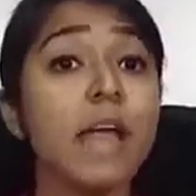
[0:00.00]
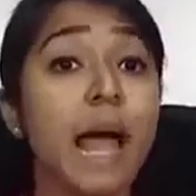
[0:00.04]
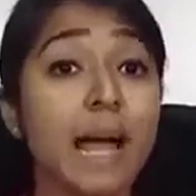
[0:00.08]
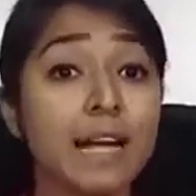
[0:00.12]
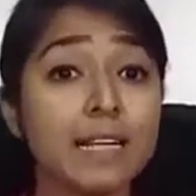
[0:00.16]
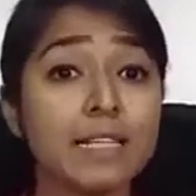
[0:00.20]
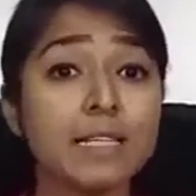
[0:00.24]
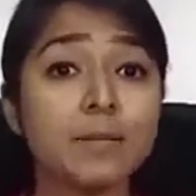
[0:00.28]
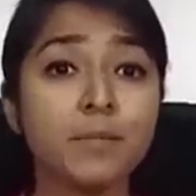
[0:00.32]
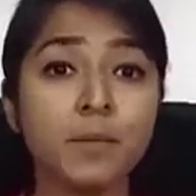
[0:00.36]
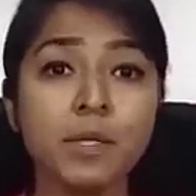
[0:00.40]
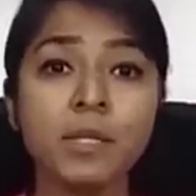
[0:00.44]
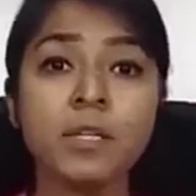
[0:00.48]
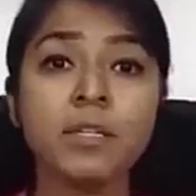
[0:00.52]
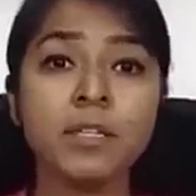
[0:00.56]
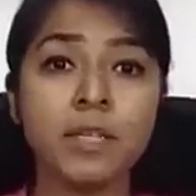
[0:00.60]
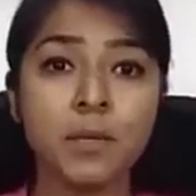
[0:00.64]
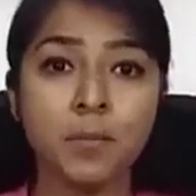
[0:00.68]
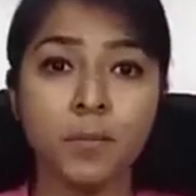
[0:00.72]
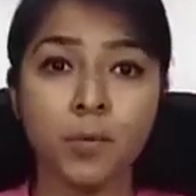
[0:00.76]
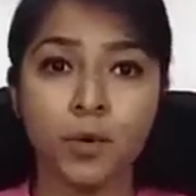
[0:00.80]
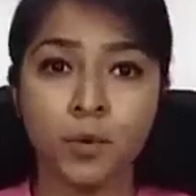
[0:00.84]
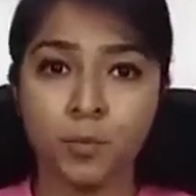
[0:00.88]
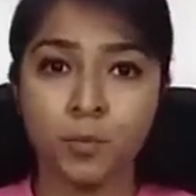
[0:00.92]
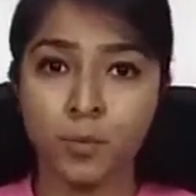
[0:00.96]

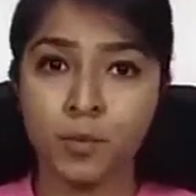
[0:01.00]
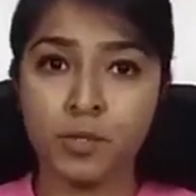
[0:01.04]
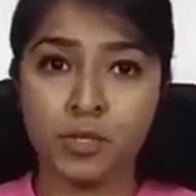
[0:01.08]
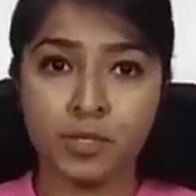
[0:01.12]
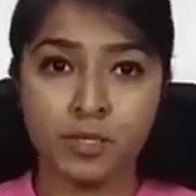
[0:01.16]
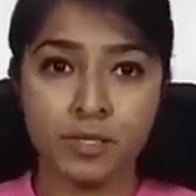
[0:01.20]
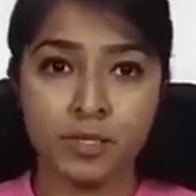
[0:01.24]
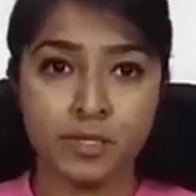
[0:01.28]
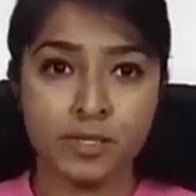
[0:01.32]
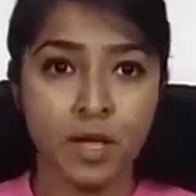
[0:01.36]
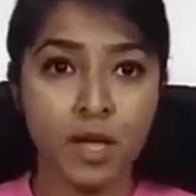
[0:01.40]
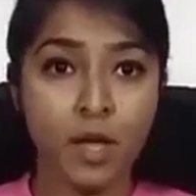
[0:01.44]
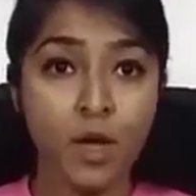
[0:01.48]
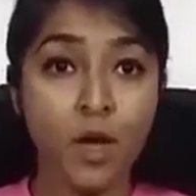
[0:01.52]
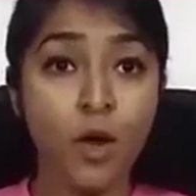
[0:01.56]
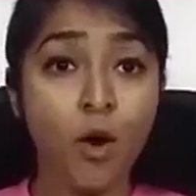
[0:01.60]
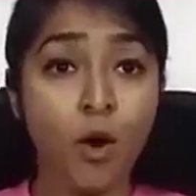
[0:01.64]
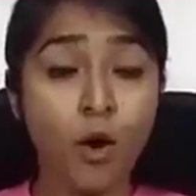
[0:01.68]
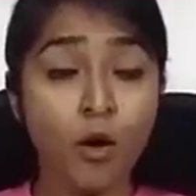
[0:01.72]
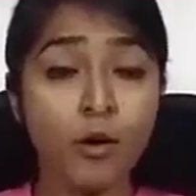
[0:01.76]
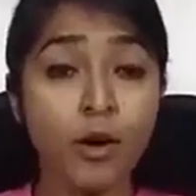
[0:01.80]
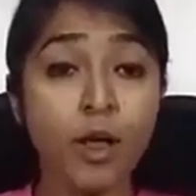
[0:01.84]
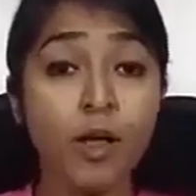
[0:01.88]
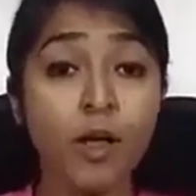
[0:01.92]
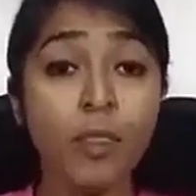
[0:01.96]
taxability purposes.
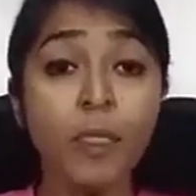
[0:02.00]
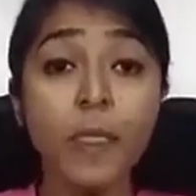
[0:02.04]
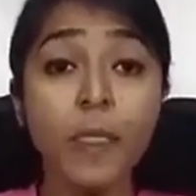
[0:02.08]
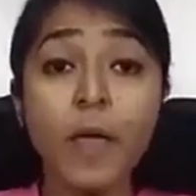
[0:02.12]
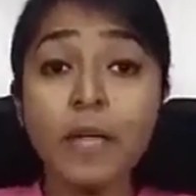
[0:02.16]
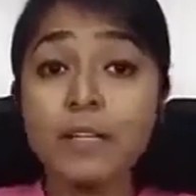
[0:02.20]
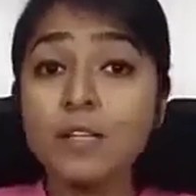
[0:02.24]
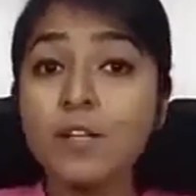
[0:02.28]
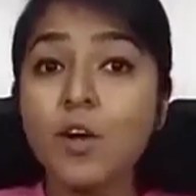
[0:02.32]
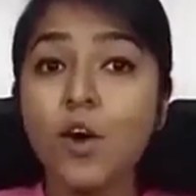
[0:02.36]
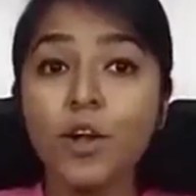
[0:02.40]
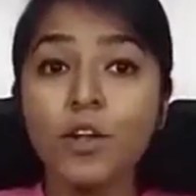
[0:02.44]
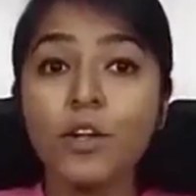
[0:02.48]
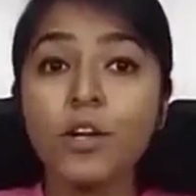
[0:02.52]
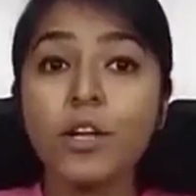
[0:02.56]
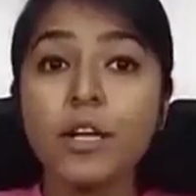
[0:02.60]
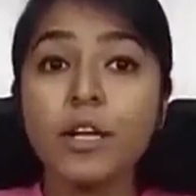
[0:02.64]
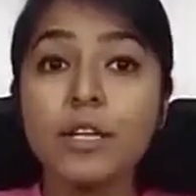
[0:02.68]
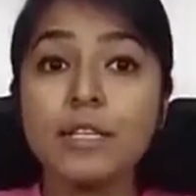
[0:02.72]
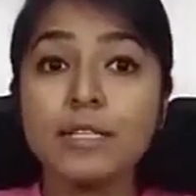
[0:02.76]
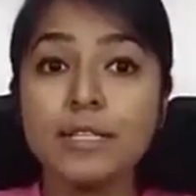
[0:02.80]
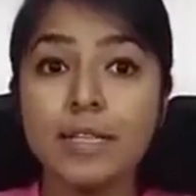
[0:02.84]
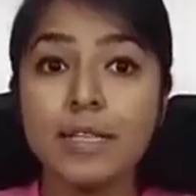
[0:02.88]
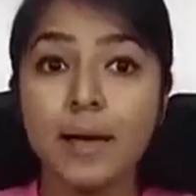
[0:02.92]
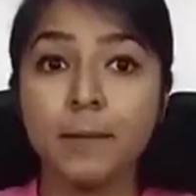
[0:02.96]
Alright, that's called an
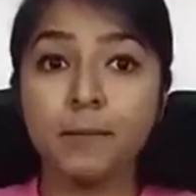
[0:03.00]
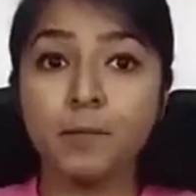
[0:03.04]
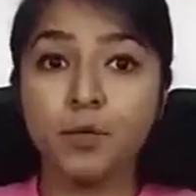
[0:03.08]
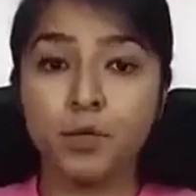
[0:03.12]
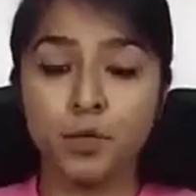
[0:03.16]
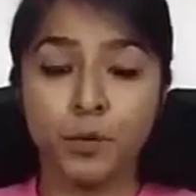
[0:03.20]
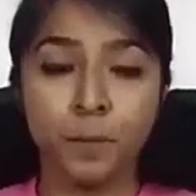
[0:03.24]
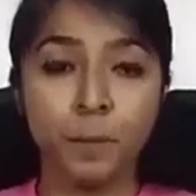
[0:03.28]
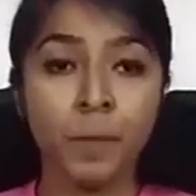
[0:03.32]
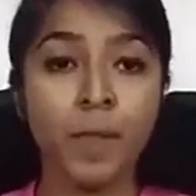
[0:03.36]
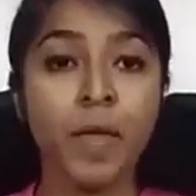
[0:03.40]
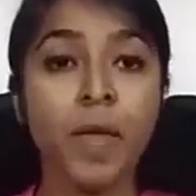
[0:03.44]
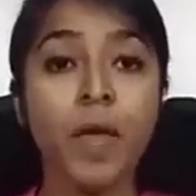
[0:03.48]
exemption.